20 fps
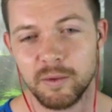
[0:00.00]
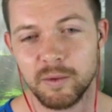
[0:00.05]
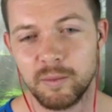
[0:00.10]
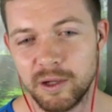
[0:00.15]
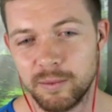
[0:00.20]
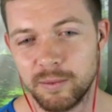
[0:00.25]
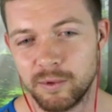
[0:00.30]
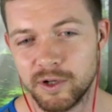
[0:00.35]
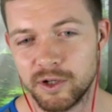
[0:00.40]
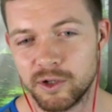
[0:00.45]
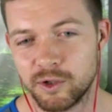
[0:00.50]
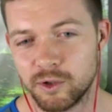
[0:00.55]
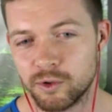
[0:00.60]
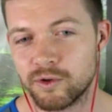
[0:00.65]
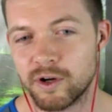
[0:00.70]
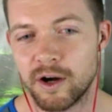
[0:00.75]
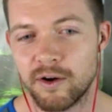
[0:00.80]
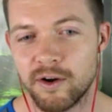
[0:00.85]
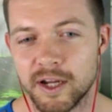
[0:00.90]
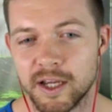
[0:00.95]
people in
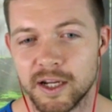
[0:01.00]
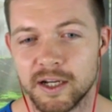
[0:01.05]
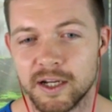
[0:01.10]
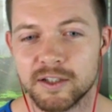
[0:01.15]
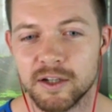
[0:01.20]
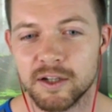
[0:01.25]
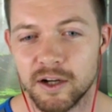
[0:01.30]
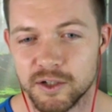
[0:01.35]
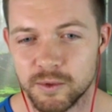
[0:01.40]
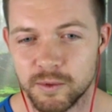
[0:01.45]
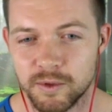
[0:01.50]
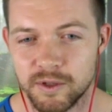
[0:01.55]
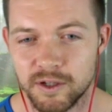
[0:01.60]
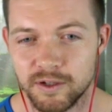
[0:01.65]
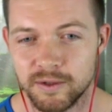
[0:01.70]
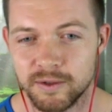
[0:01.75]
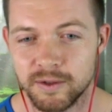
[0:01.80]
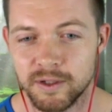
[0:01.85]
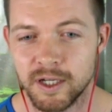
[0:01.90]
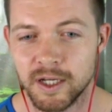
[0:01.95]
your area get in touch with
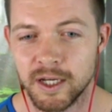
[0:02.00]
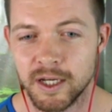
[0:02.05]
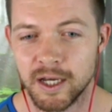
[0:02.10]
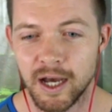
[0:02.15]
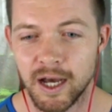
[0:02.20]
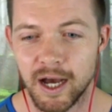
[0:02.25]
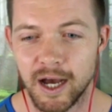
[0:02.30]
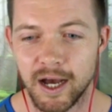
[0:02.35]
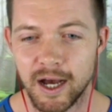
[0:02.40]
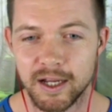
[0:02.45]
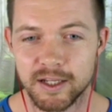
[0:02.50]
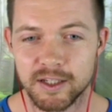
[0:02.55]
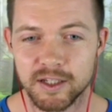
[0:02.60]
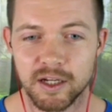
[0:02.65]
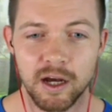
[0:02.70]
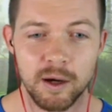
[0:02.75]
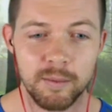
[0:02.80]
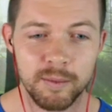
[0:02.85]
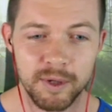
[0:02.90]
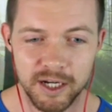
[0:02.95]
you to
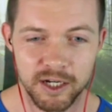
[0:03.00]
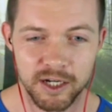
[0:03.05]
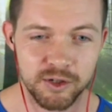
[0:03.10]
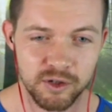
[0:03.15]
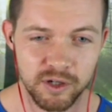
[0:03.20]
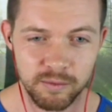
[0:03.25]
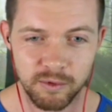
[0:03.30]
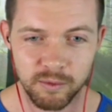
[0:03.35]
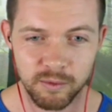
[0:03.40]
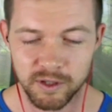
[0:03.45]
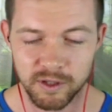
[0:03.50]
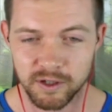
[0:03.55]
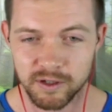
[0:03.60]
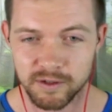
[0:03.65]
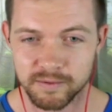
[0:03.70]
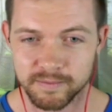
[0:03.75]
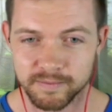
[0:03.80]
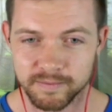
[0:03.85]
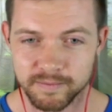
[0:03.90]
come and get a treatment with you?